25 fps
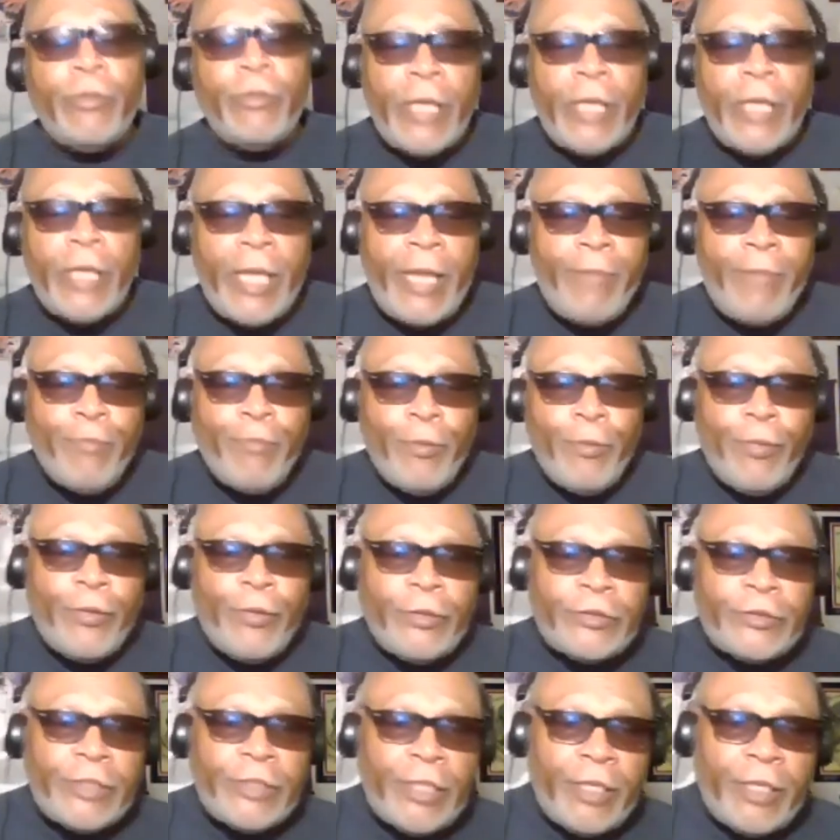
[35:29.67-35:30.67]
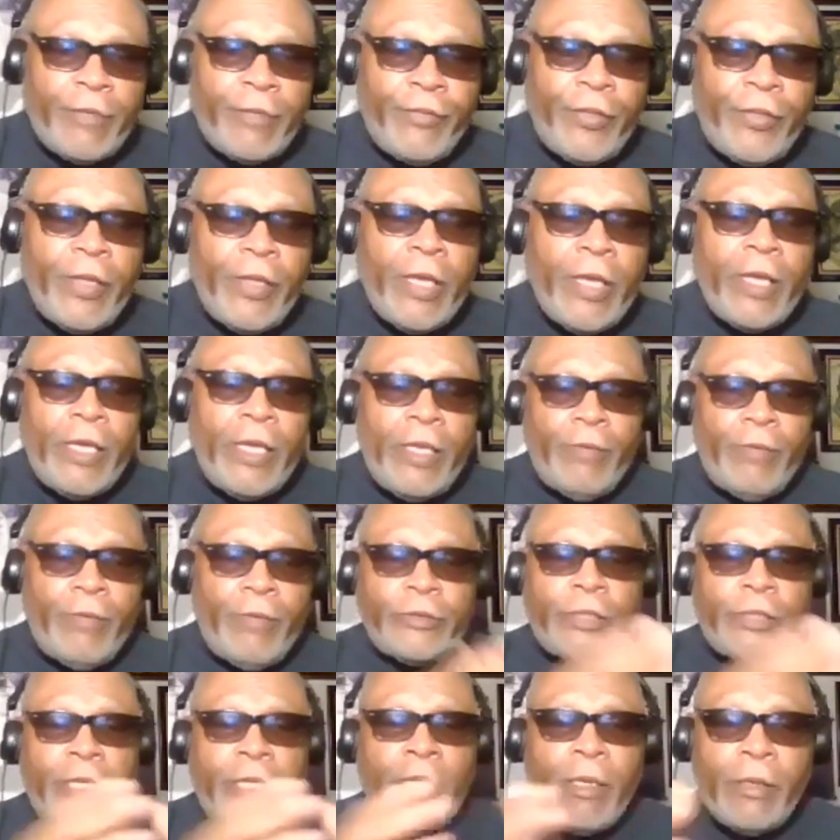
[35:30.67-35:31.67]
It was held in the Benning Road
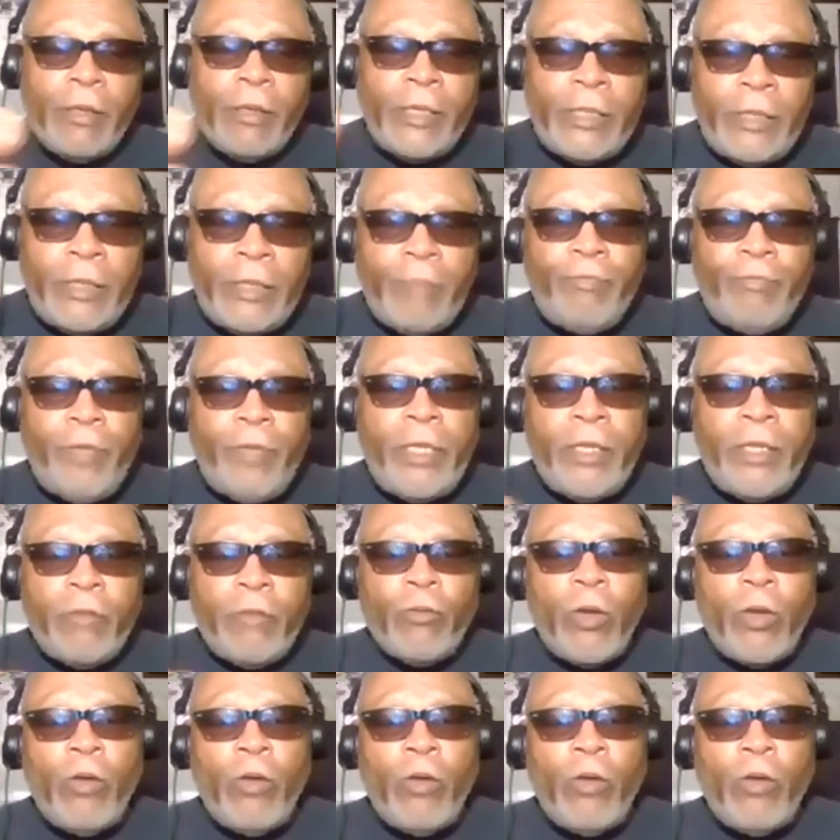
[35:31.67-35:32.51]
area in